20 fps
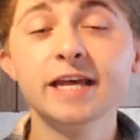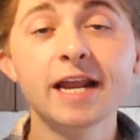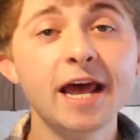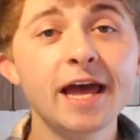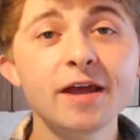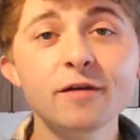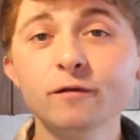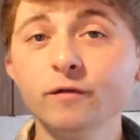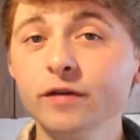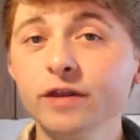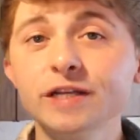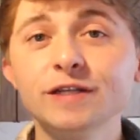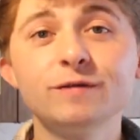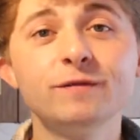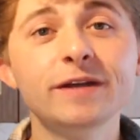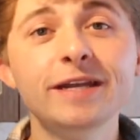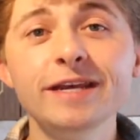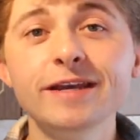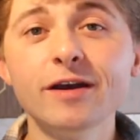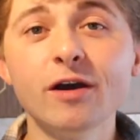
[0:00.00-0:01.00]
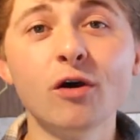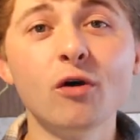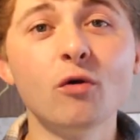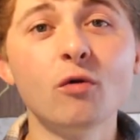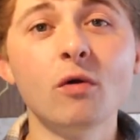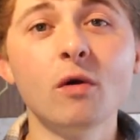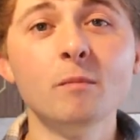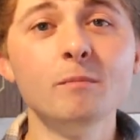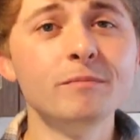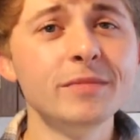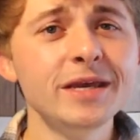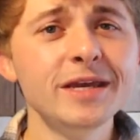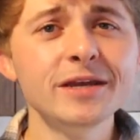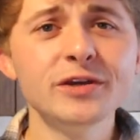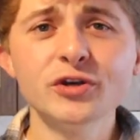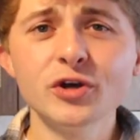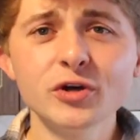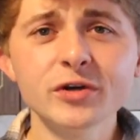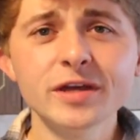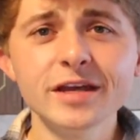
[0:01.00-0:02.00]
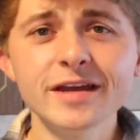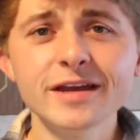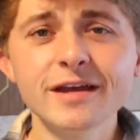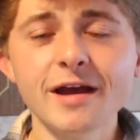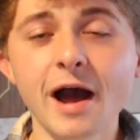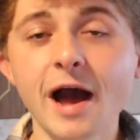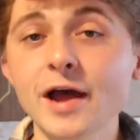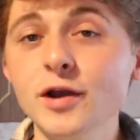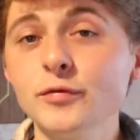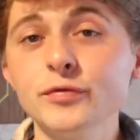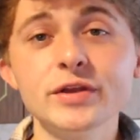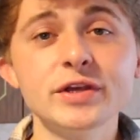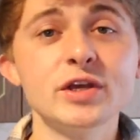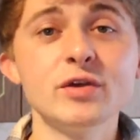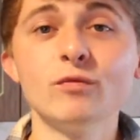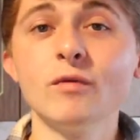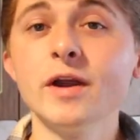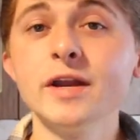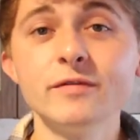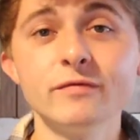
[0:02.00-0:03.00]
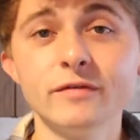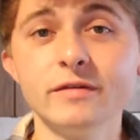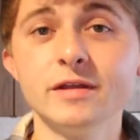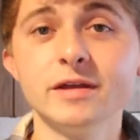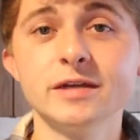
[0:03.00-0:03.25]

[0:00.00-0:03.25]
Today, for this video, me cooking, I don't think you're ready for